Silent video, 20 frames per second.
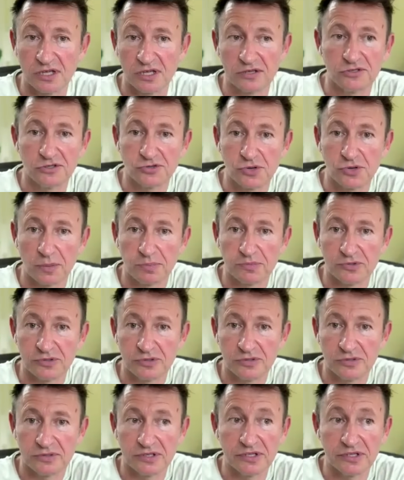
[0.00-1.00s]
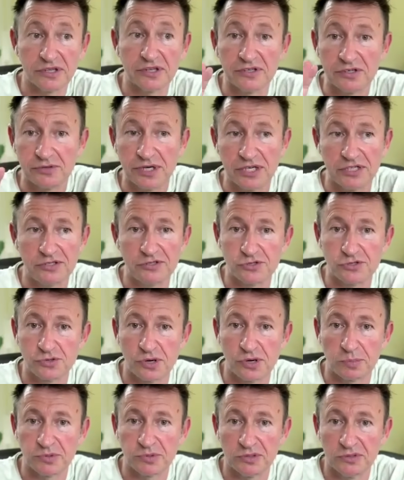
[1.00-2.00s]
disruptor, and then they're already
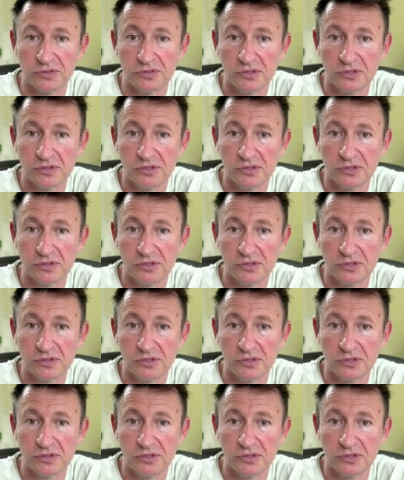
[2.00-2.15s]
disrupted.